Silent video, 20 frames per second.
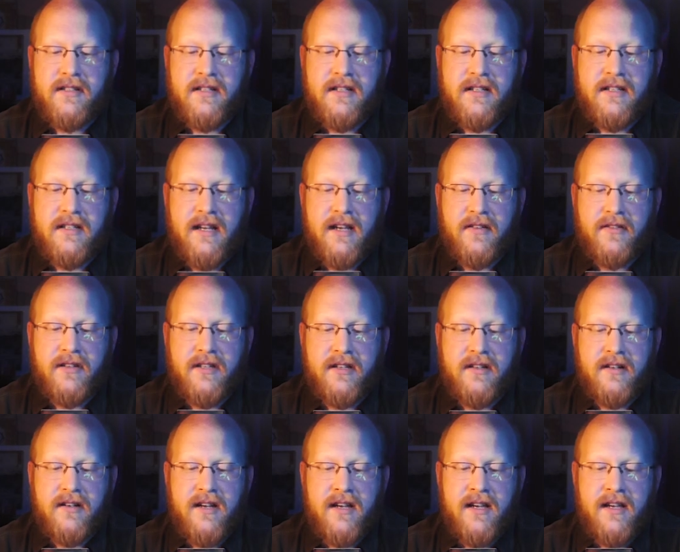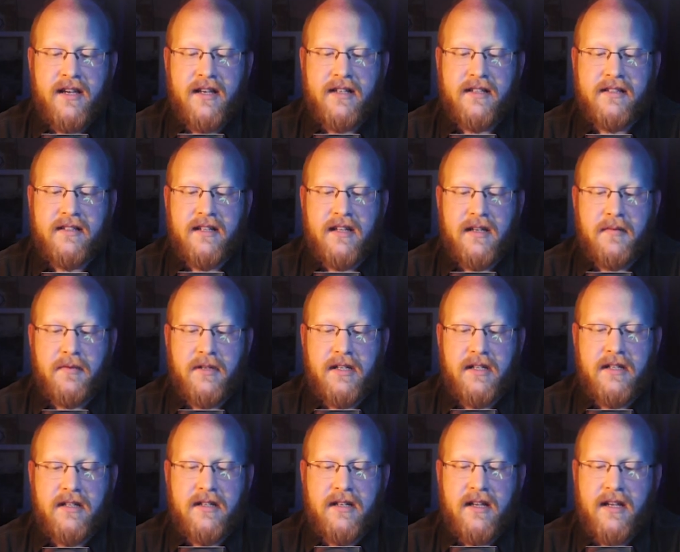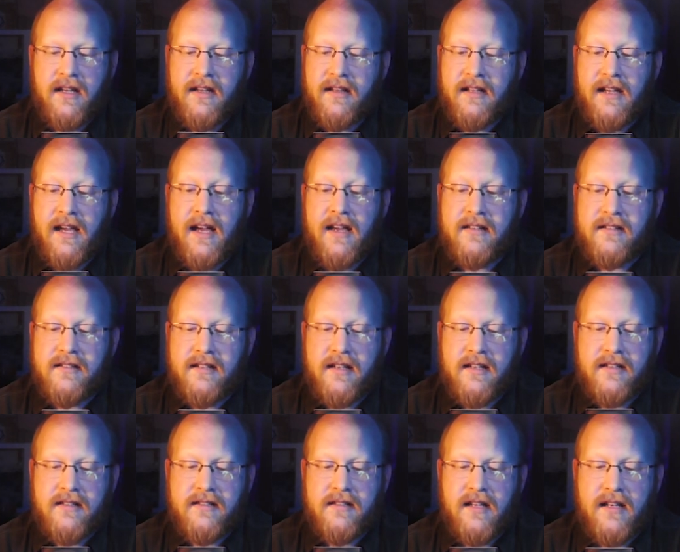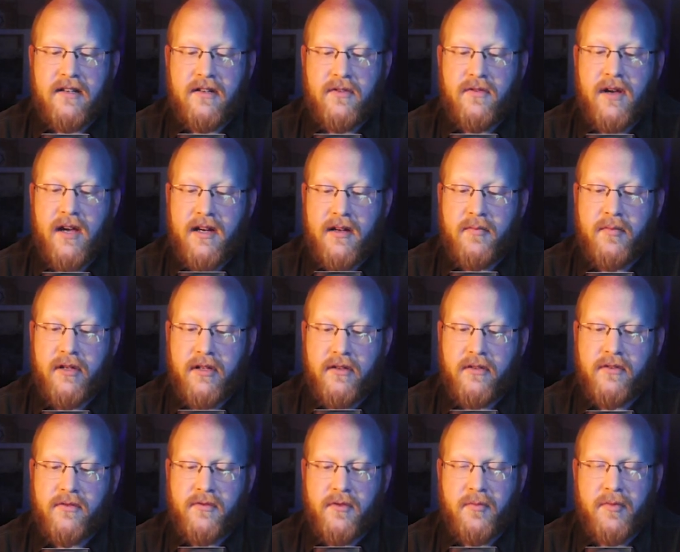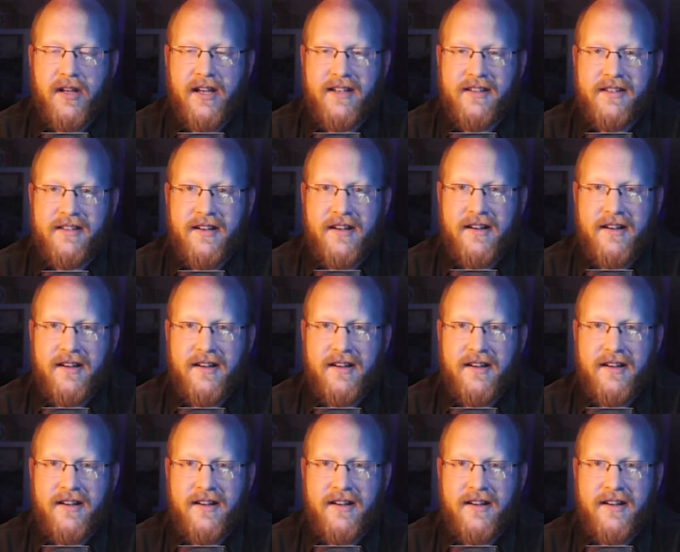city down here, exclaimed Ian. The Aztecs, they knew how to build, replied the